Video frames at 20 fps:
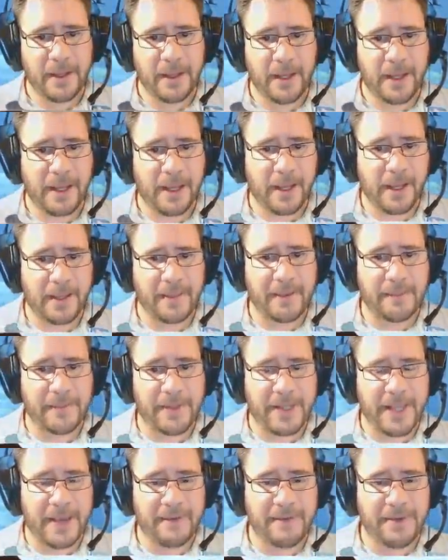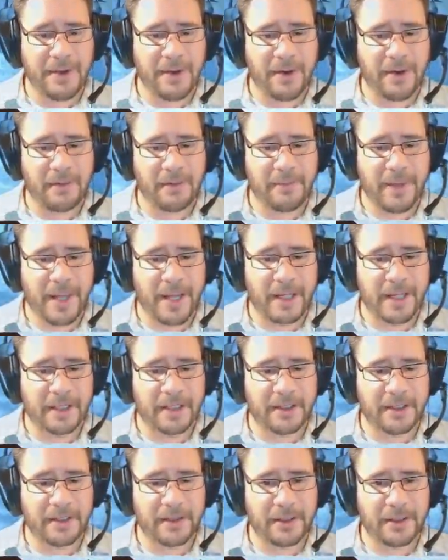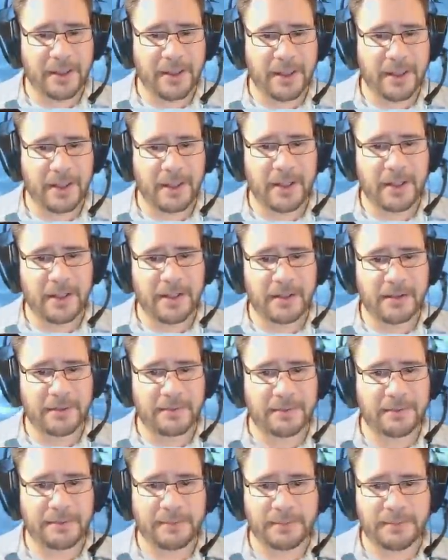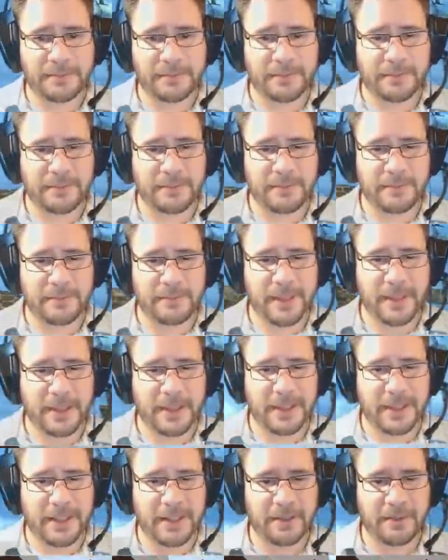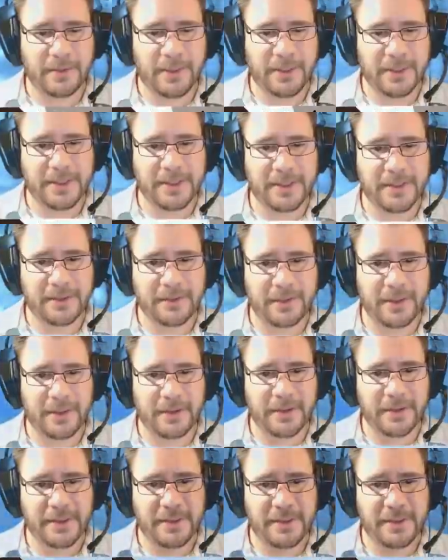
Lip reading: And then we have the automatic, what is this over here? This is